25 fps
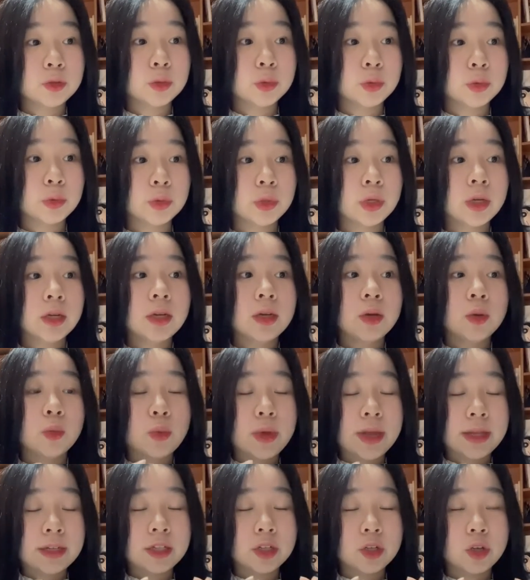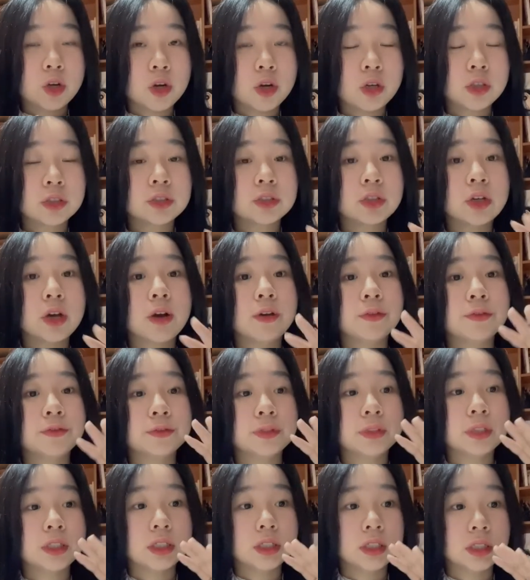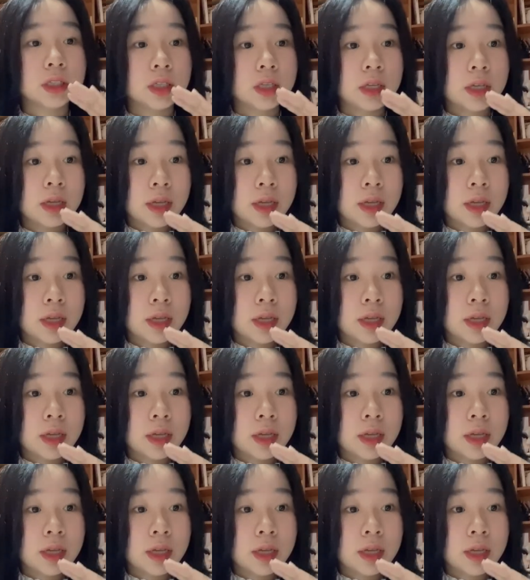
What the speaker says: to when the cost of the